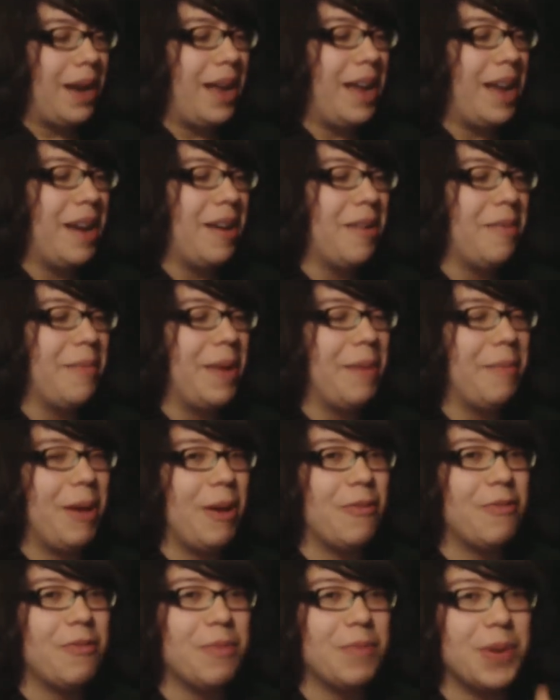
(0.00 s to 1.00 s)
I got hair in my
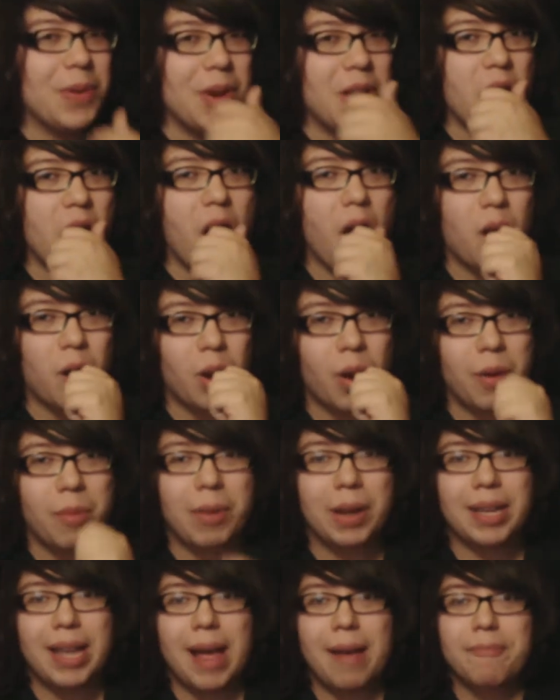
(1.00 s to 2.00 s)
mouth from doing that sorry
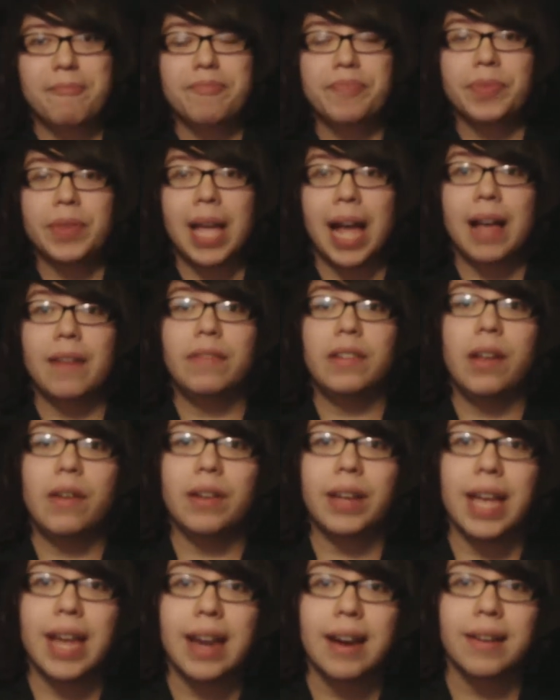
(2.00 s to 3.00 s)
about that I have
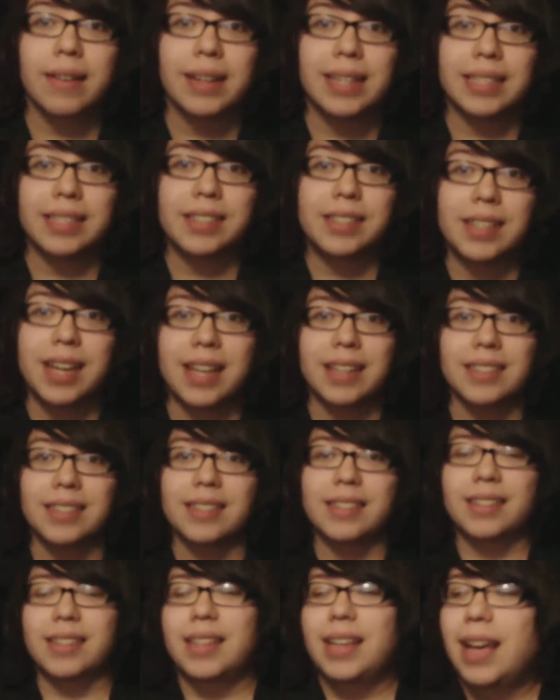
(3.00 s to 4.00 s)
long hair and it
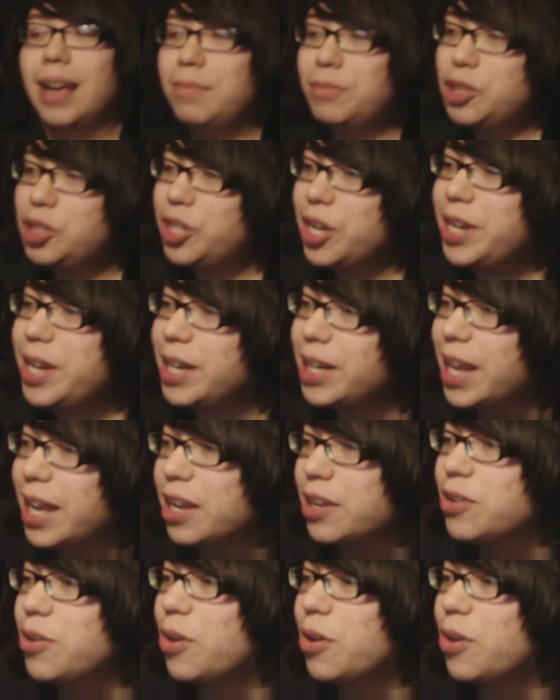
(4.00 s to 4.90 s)
sheds I'm shedding like a